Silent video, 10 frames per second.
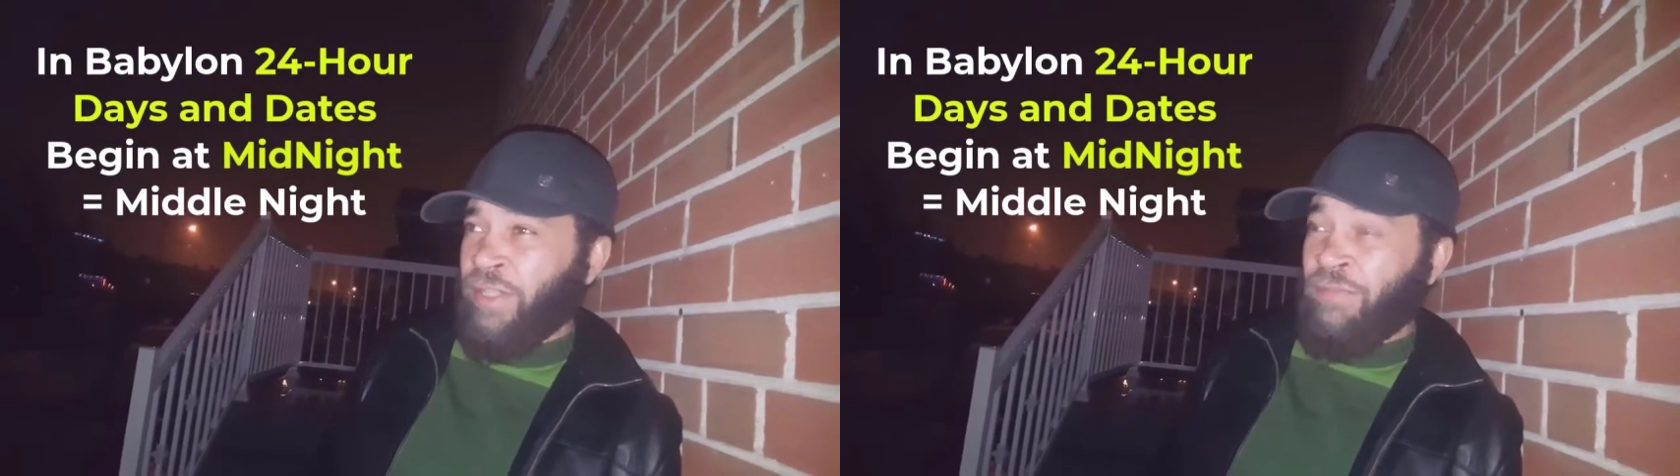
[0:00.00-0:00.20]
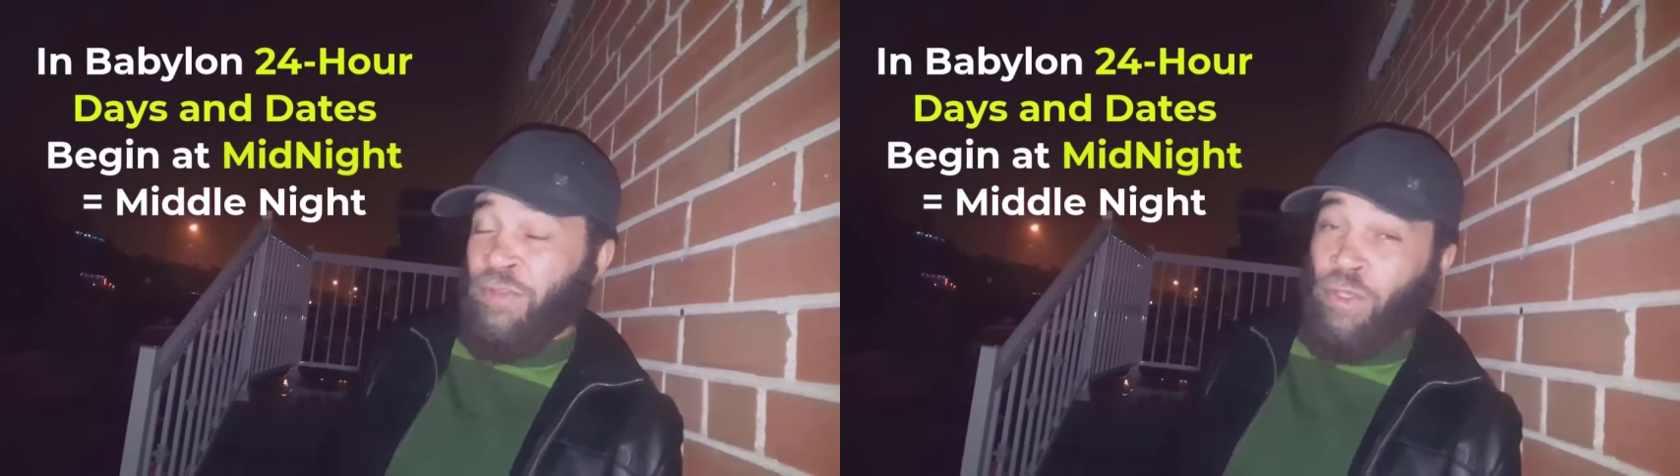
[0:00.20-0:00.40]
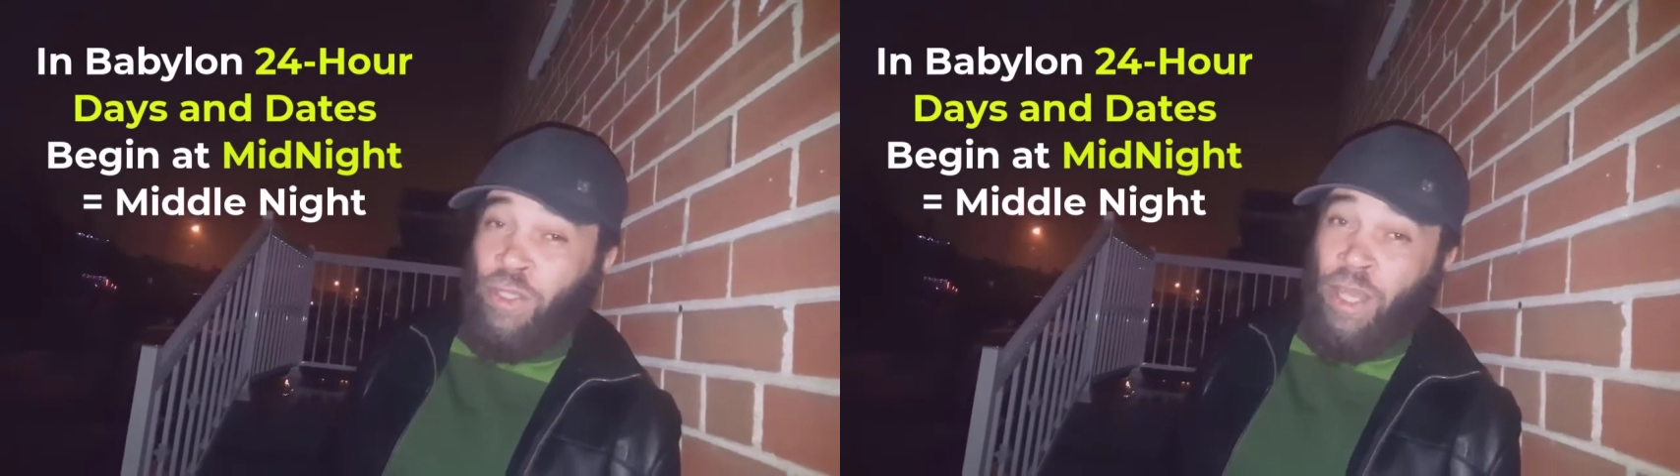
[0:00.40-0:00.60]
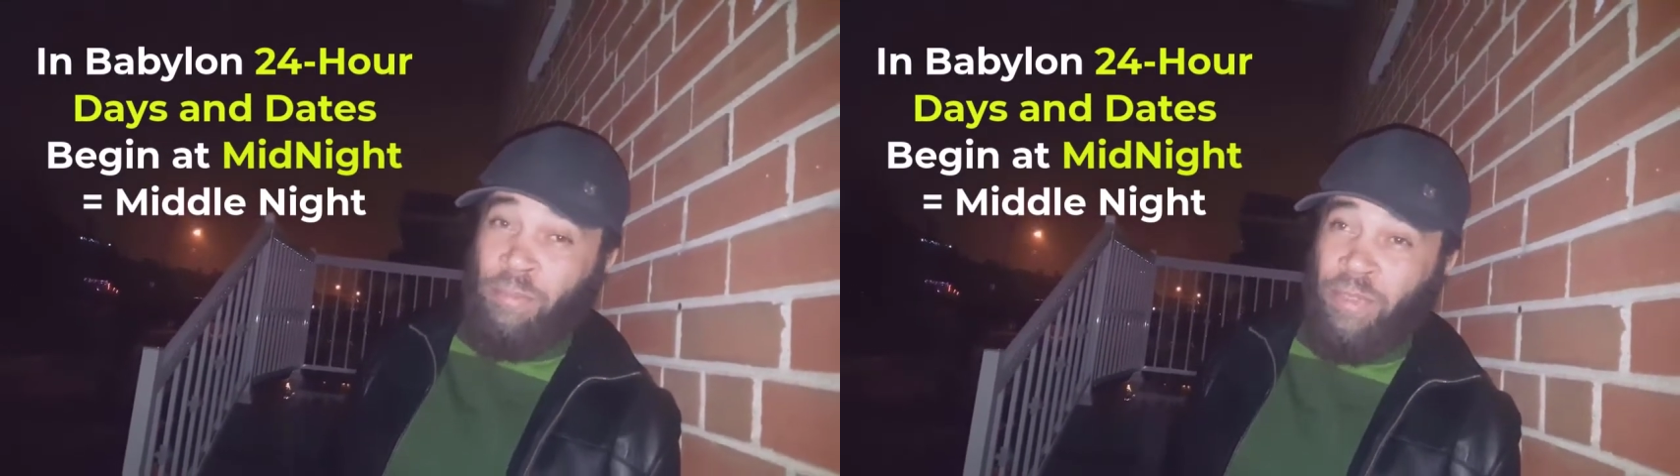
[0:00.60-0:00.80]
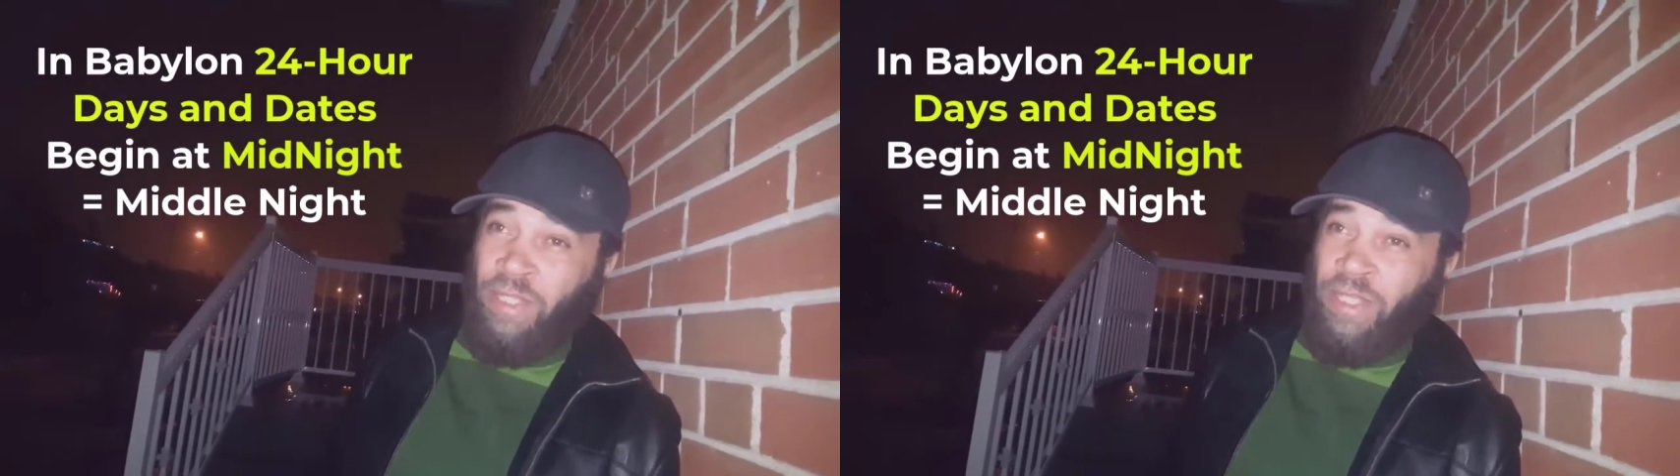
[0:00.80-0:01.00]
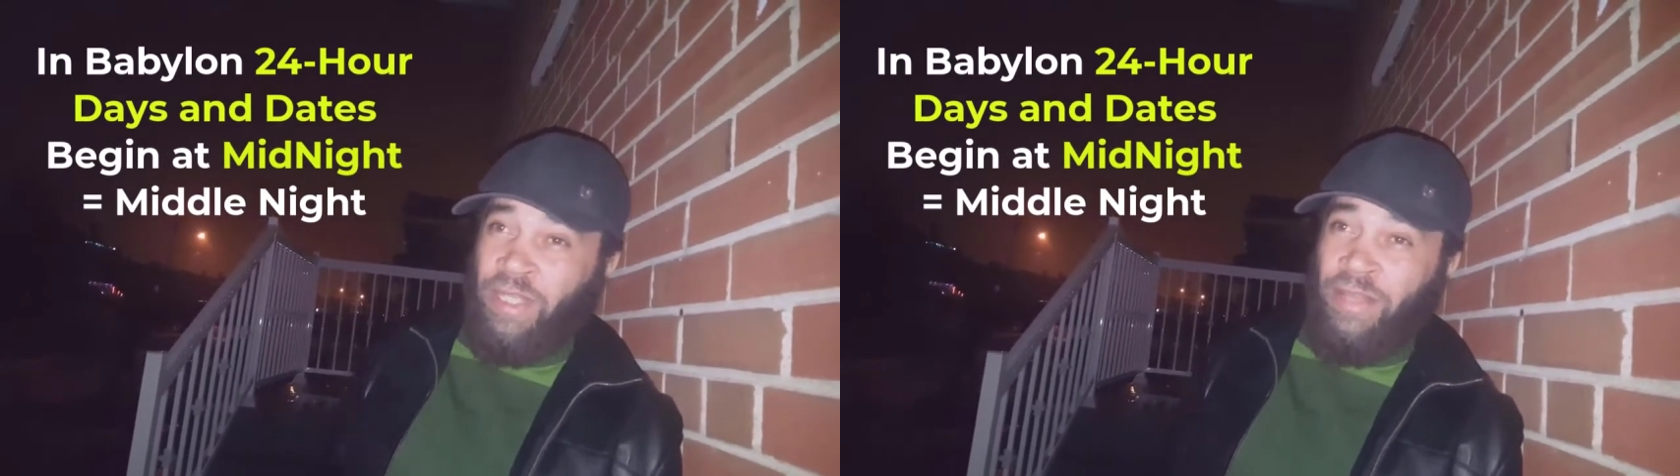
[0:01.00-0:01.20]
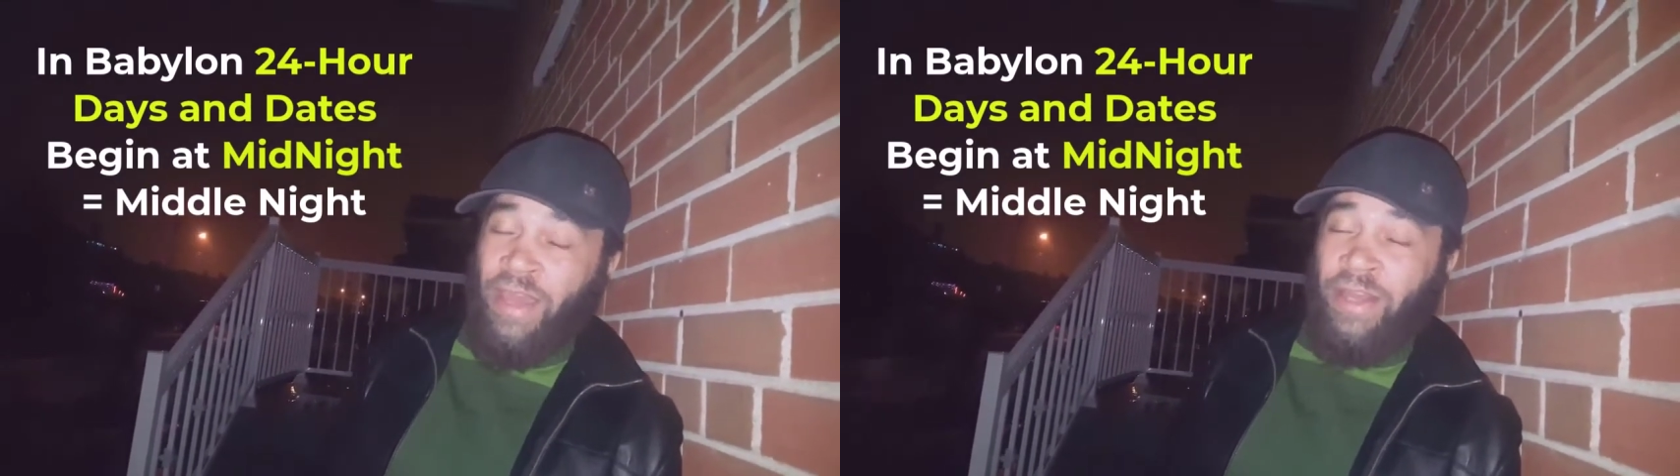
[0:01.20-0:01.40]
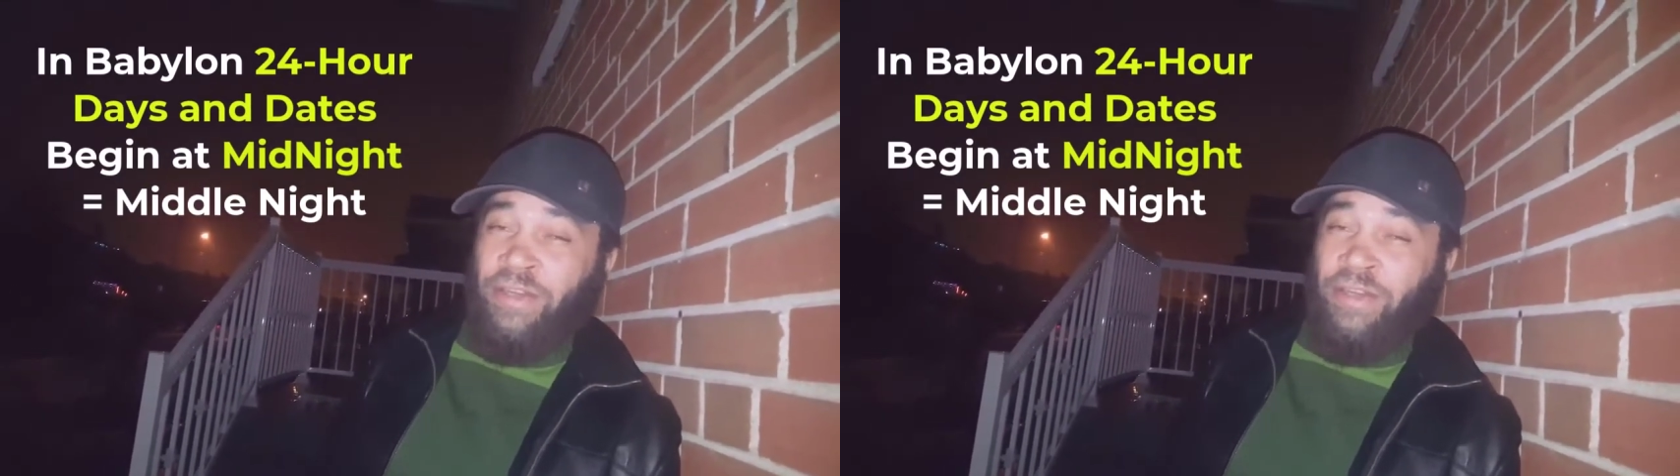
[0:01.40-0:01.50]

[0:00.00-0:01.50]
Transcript: And if you look up, that